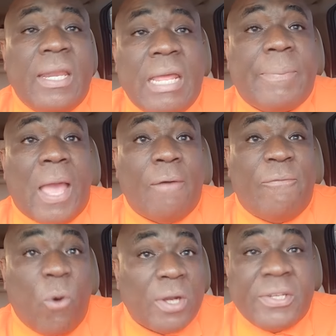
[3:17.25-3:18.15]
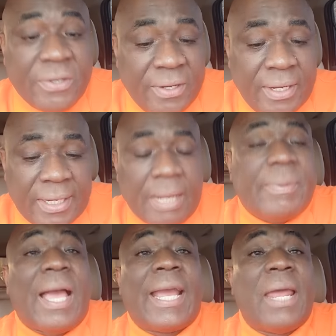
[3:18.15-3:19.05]
They can vote. They
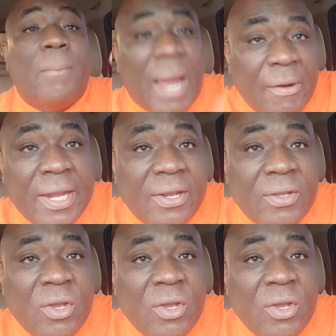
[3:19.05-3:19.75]
can get married.